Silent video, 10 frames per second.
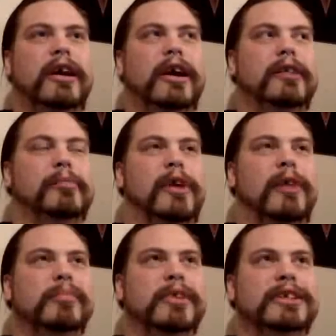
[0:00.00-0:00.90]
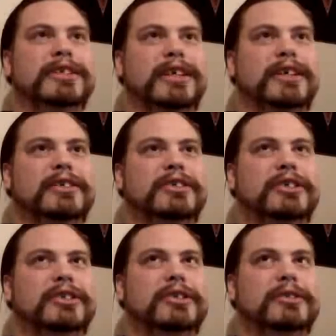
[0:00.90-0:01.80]
And the problem
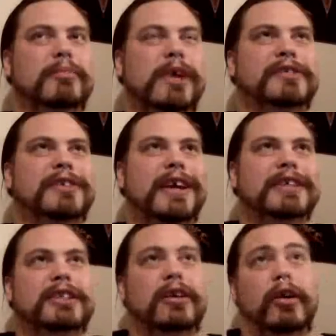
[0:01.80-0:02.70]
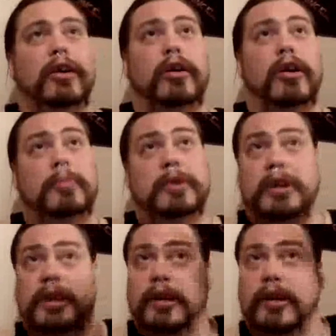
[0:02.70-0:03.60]
is my tastes are up
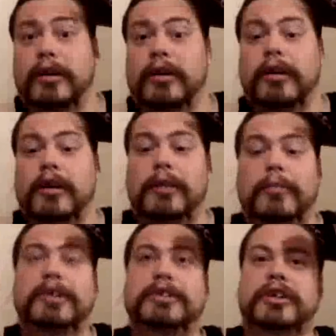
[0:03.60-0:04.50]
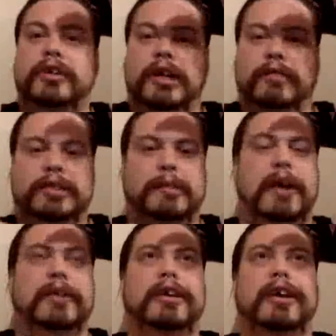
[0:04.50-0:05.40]
here. My skill level's
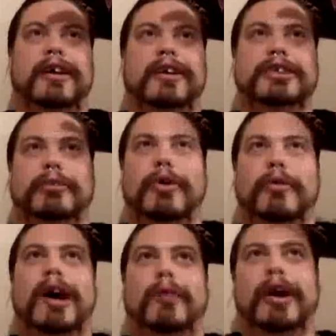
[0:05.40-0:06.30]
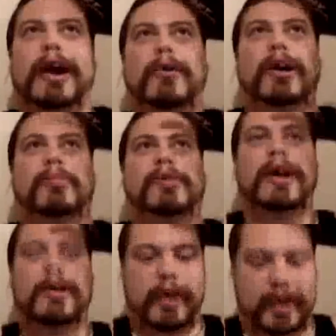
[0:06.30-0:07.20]
about here. So what I want to
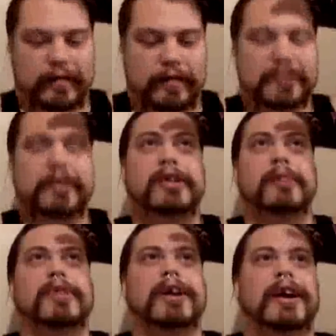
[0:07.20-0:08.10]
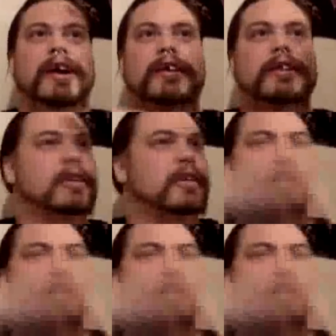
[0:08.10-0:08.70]
play and what I can physically play,